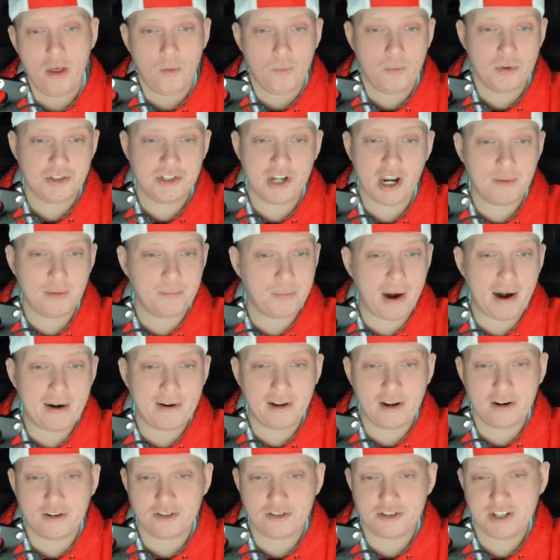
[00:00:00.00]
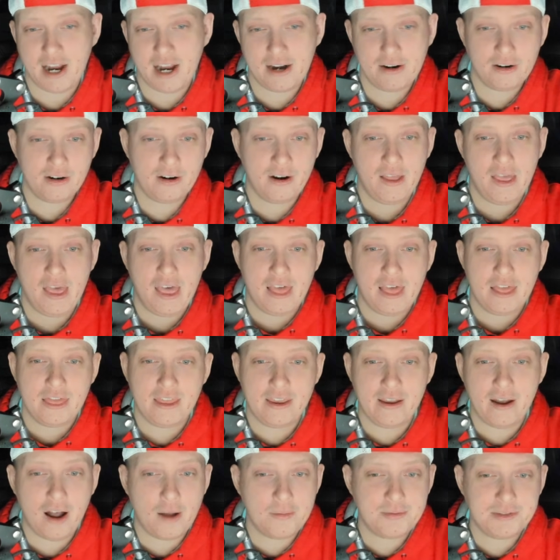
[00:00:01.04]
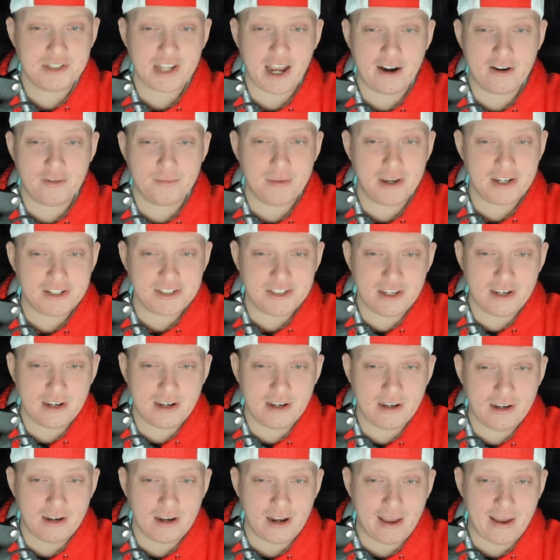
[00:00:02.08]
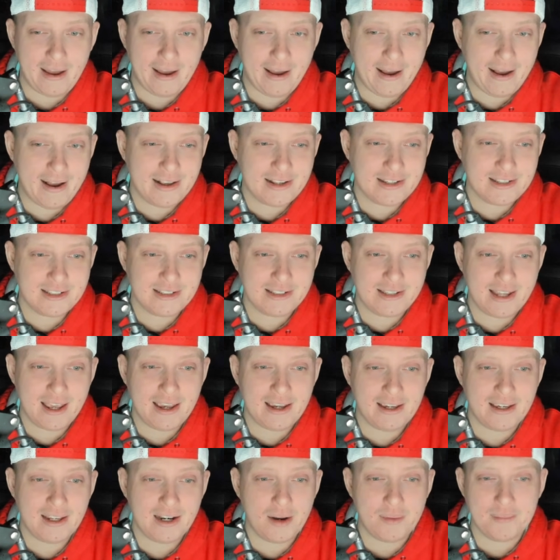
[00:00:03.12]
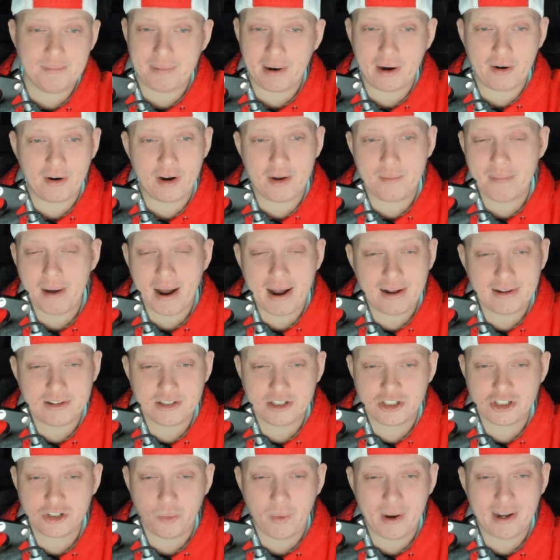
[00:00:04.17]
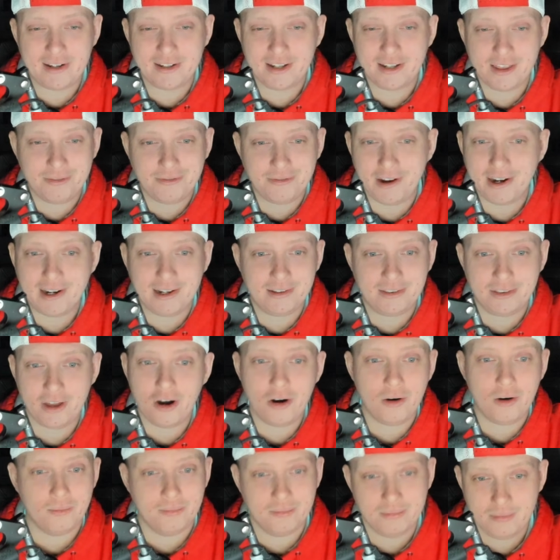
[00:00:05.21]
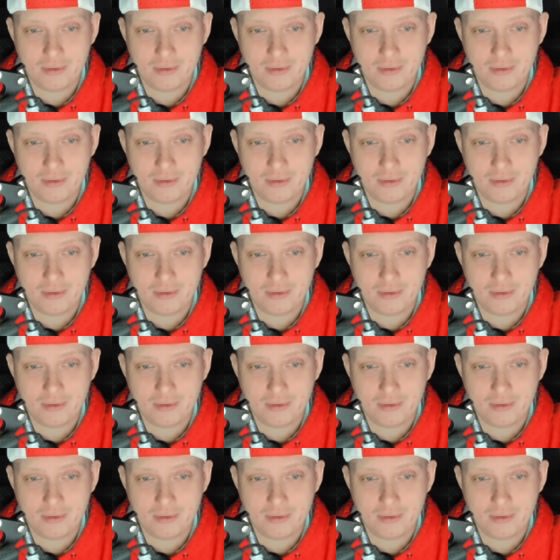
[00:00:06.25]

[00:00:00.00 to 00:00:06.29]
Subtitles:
With Jake Browning under center, the upside of Mixon has taken a Barry Bonds swing to the fucking dome.